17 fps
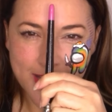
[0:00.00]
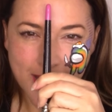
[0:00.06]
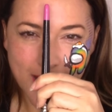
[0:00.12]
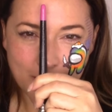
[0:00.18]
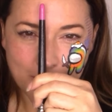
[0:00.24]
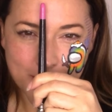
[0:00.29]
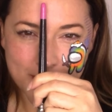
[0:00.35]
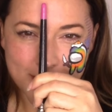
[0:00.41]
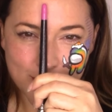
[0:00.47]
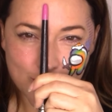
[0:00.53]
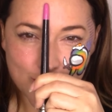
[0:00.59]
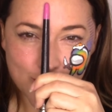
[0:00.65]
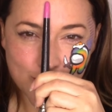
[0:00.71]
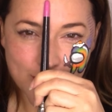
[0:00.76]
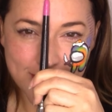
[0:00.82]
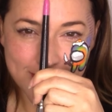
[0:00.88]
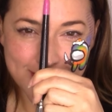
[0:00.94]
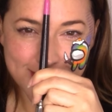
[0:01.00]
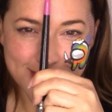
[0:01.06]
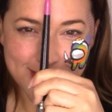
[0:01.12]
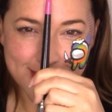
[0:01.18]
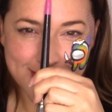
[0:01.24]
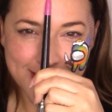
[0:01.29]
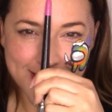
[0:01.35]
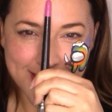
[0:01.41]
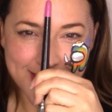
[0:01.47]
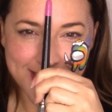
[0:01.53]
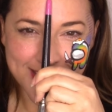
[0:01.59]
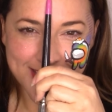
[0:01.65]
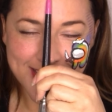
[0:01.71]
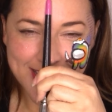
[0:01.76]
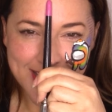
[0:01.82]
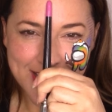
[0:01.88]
I want it just like